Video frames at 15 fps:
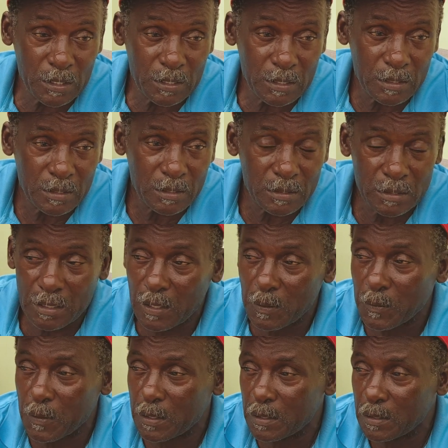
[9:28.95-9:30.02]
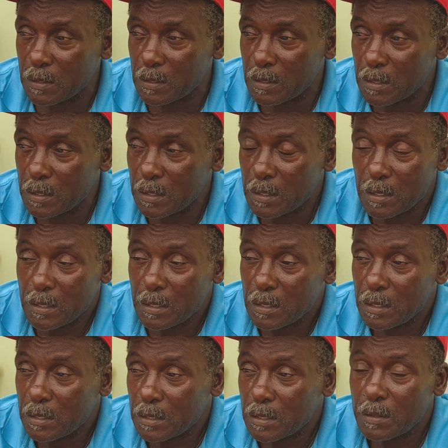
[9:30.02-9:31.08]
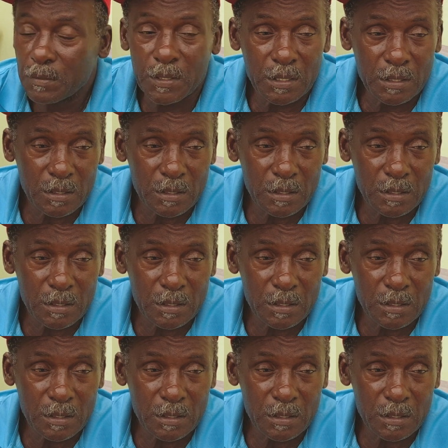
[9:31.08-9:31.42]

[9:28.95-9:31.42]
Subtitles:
He say, yeah, man. Give me.